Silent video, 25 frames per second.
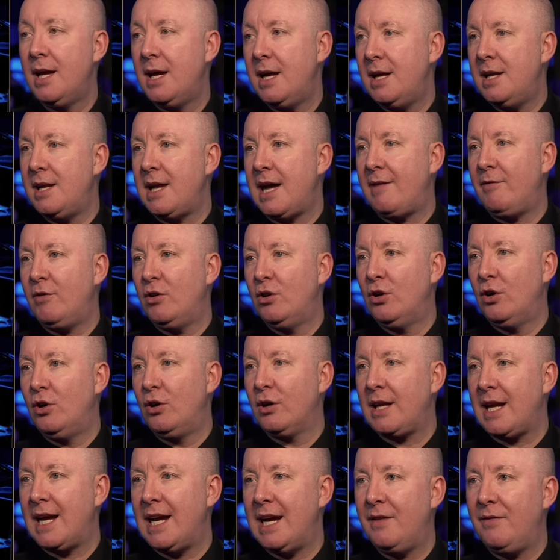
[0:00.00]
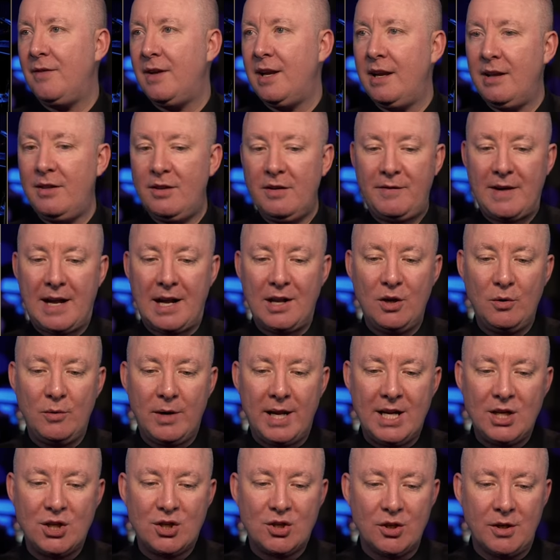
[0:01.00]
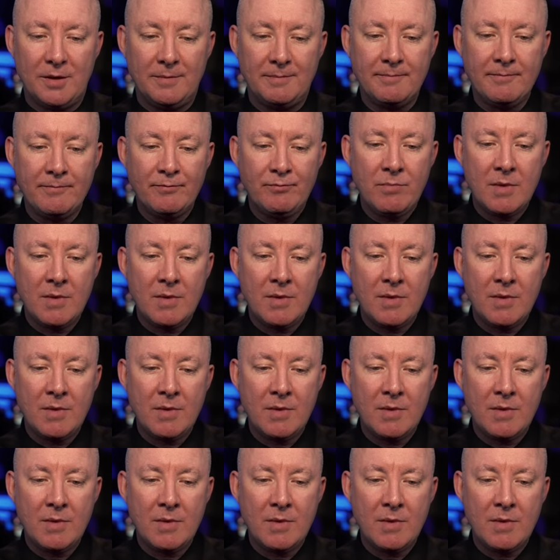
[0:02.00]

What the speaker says: and have a look at the valuation.